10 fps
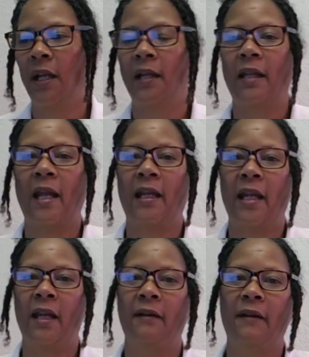that
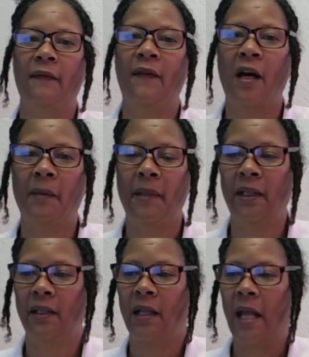carry vomit,
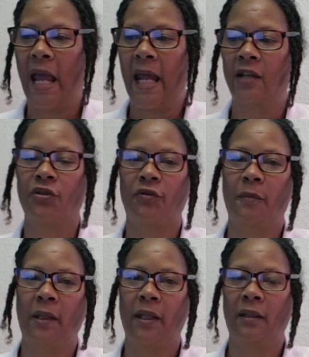
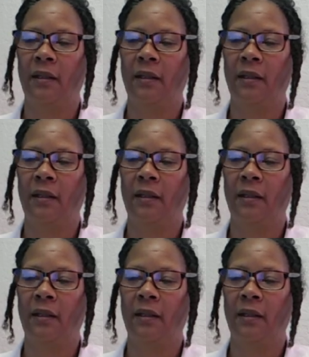excrement,